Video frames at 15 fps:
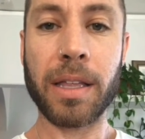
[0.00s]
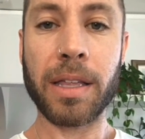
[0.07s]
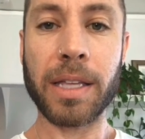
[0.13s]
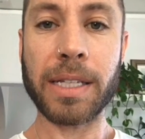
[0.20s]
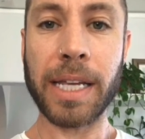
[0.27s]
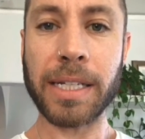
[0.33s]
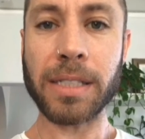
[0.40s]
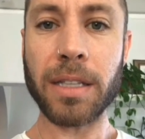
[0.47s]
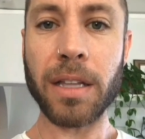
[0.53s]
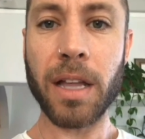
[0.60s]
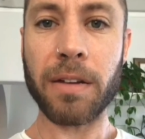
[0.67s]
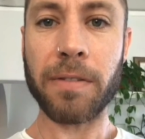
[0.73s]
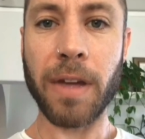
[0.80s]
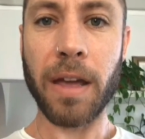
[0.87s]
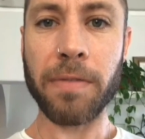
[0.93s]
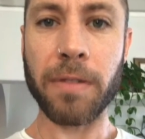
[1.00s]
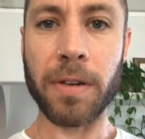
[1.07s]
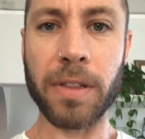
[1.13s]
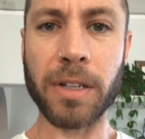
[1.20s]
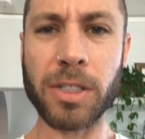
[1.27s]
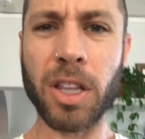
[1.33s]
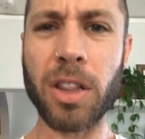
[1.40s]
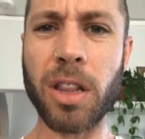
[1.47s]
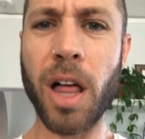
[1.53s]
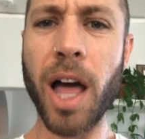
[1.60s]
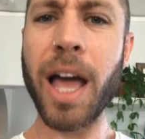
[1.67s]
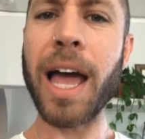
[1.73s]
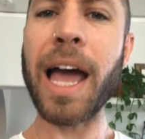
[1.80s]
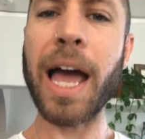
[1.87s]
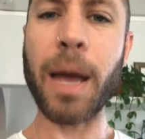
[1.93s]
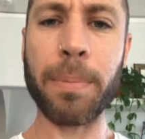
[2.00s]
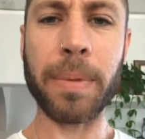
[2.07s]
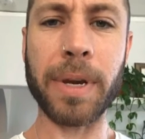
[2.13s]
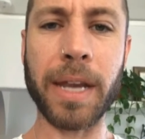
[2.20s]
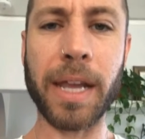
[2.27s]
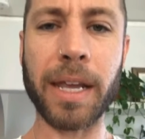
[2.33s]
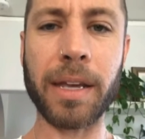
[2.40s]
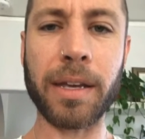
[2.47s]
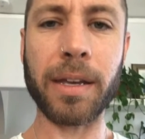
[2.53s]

It takes a lot of effort. There's a lot happening